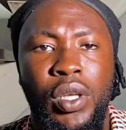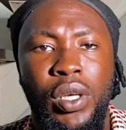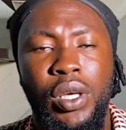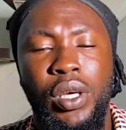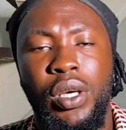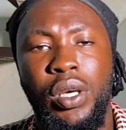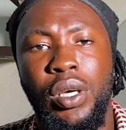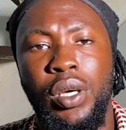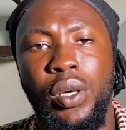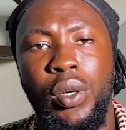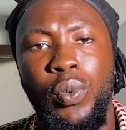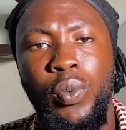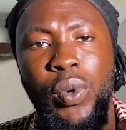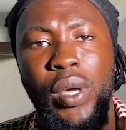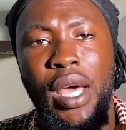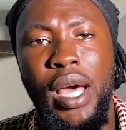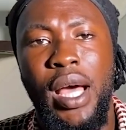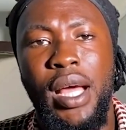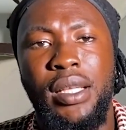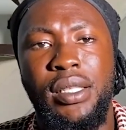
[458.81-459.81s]

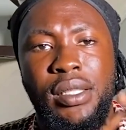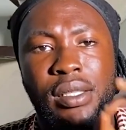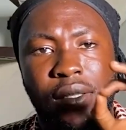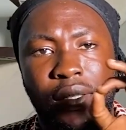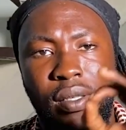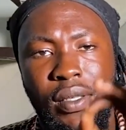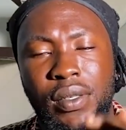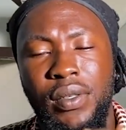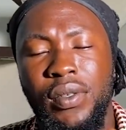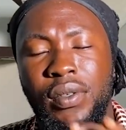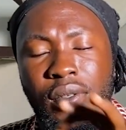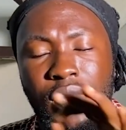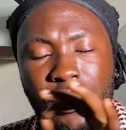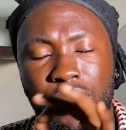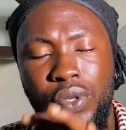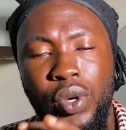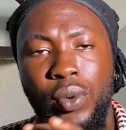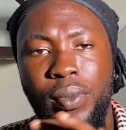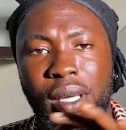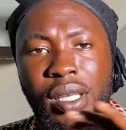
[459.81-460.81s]
We had
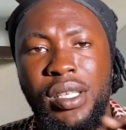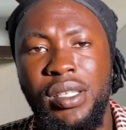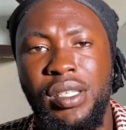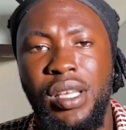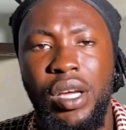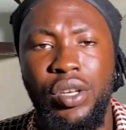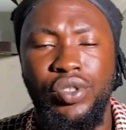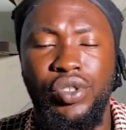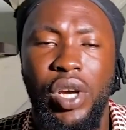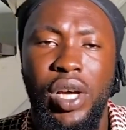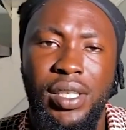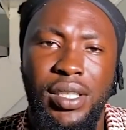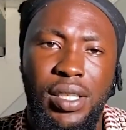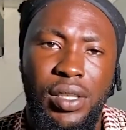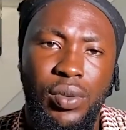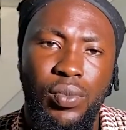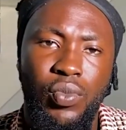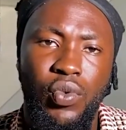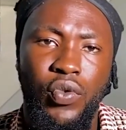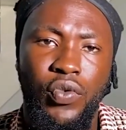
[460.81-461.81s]
so many soundtracks
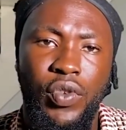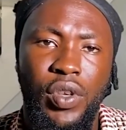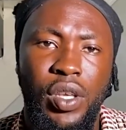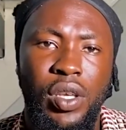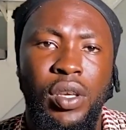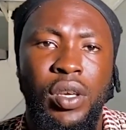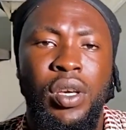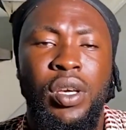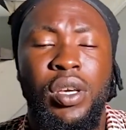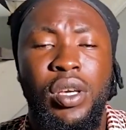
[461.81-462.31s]
in the movie.